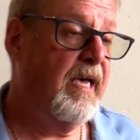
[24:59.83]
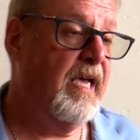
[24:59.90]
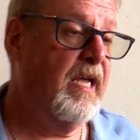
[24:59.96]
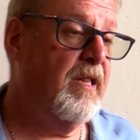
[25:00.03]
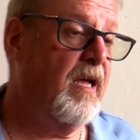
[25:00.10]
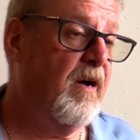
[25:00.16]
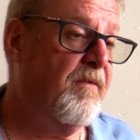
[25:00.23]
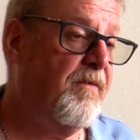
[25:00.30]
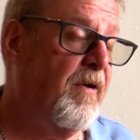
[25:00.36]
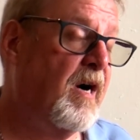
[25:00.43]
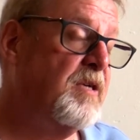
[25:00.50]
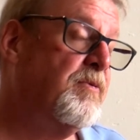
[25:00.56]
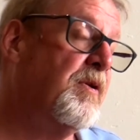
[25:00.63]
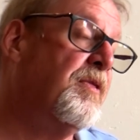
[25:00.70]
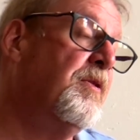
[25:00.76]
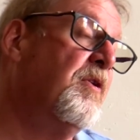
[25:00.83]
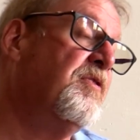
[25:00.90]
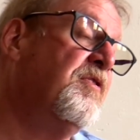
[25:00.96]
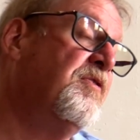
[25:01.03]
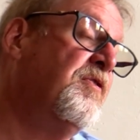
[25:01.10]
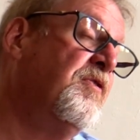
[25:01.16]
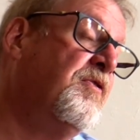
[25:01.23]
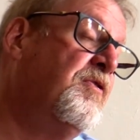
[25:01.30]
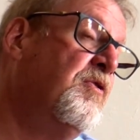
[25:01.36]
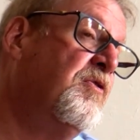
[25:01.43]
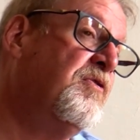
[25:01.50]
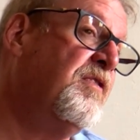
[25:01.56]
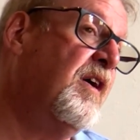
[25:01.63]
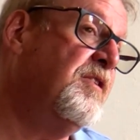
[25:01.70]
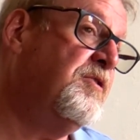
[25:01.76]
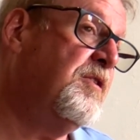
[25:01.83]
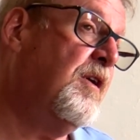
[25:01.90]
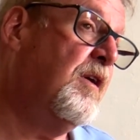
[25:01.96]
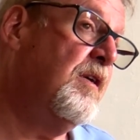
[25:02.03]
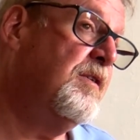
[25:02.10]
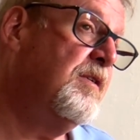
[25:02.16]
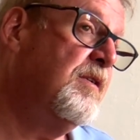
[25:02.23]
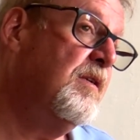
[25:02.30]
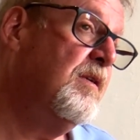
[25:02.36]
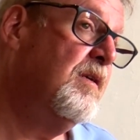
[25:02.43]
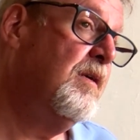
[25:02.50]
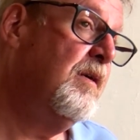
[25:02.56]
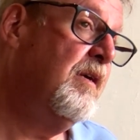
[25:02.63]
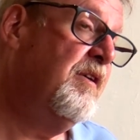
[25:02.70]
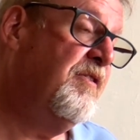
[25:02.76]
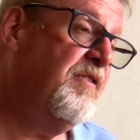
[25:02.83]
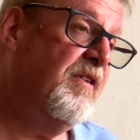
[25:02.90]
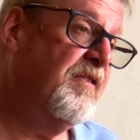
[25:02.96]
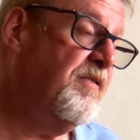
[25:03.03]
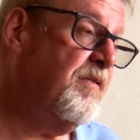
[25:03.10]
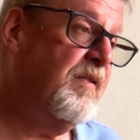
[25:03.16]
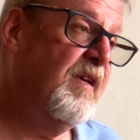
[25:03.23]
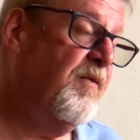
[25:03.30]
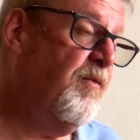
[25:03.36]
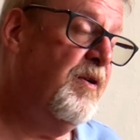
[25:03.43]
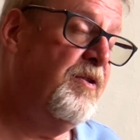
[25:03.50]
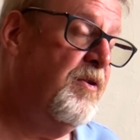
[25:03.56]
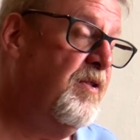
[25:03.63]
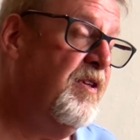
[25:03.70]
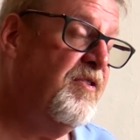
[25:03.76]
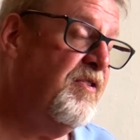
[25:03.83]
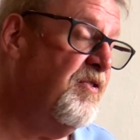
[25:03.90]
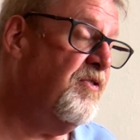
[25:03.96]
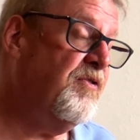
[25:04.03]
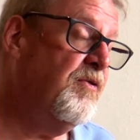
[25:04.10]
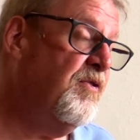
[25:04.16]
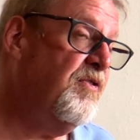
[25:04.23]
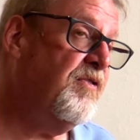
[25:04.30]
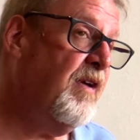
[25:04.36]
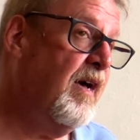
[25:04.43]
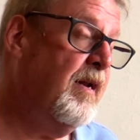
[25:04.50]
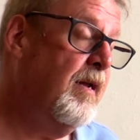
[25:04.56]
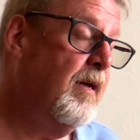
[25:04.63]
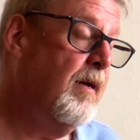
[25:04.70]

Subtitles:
Elon Farnsworth knows it's a suicide charge. He says, "If we do this, suicide."